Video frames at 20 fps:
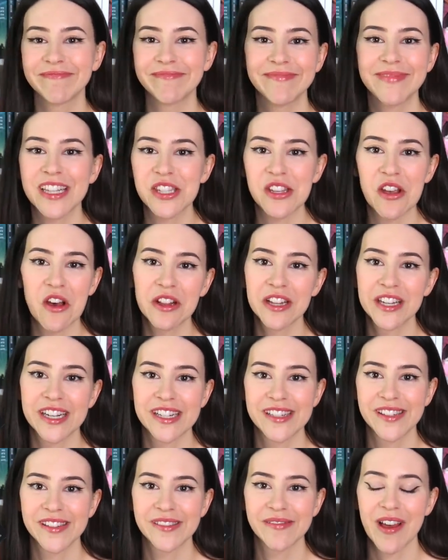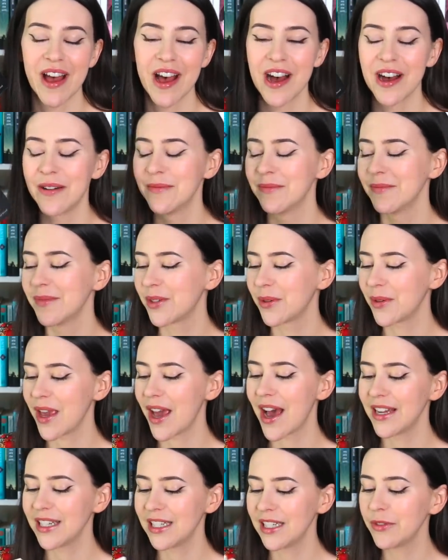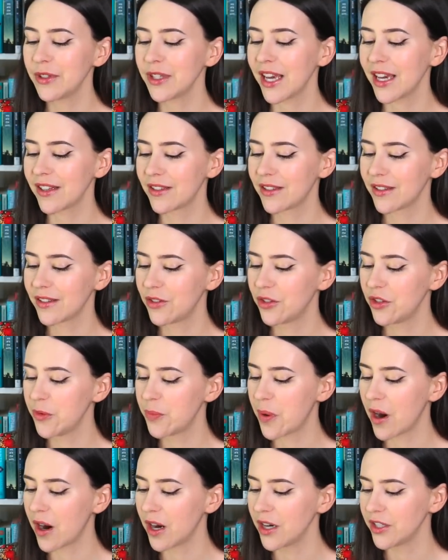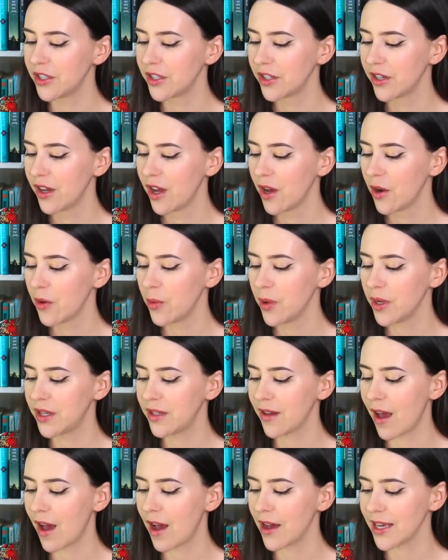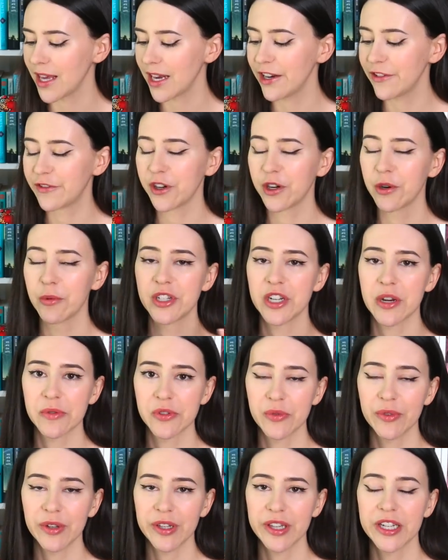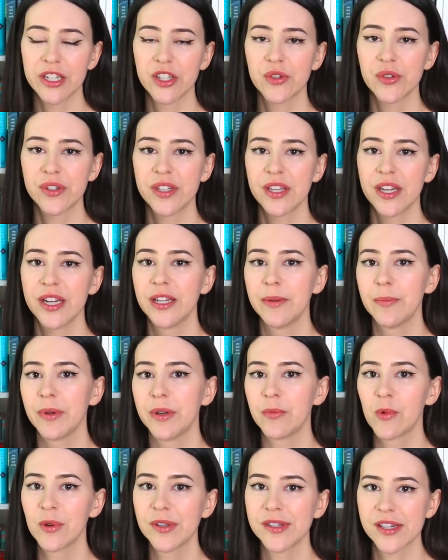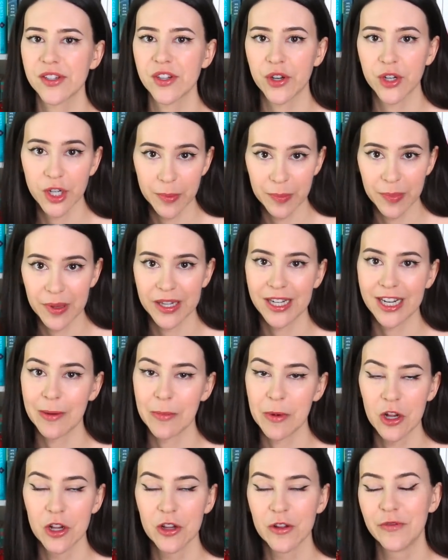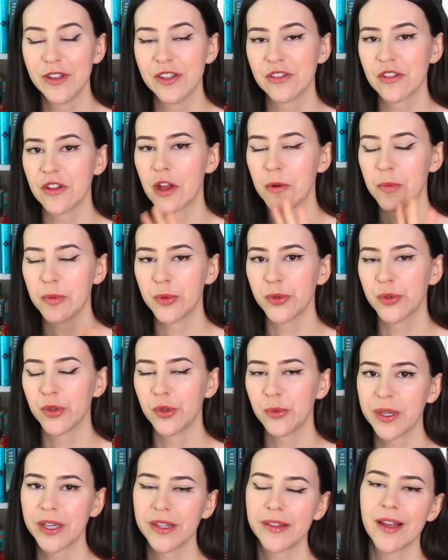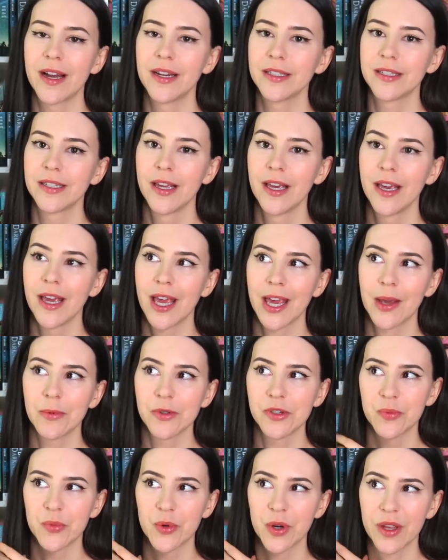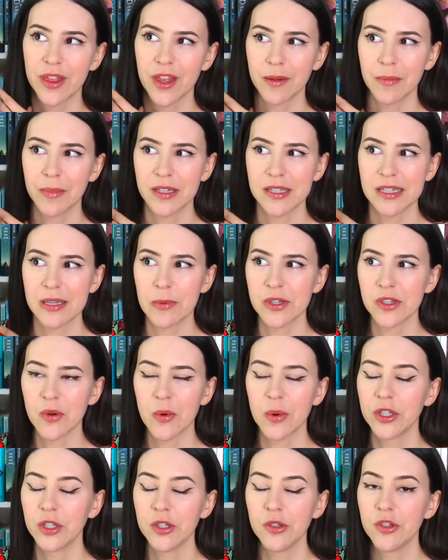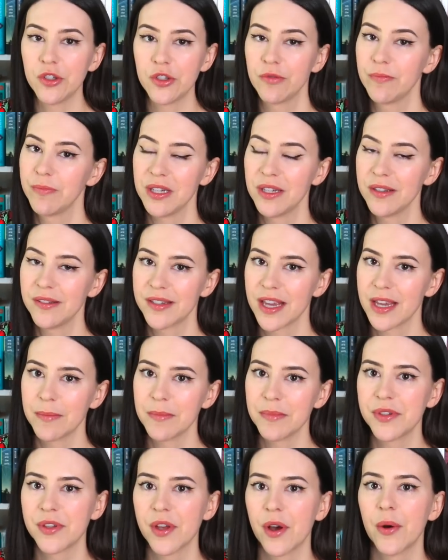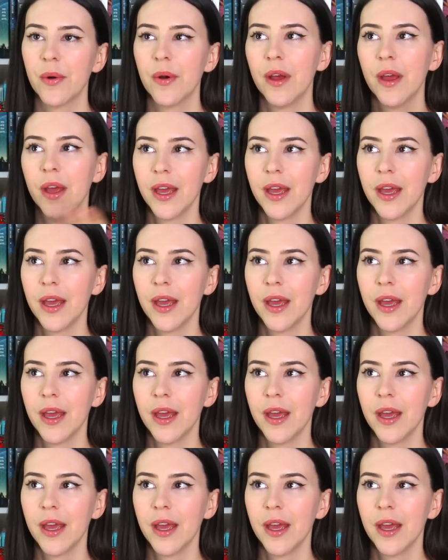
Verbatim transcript: that's all it is. Um, so yeah, I didn't even get to the part with uh, Yennefer, which I was really interested in, but once I started complaining about all of this, a lot of people told me that it wasn't worth it because it was going to be the same. So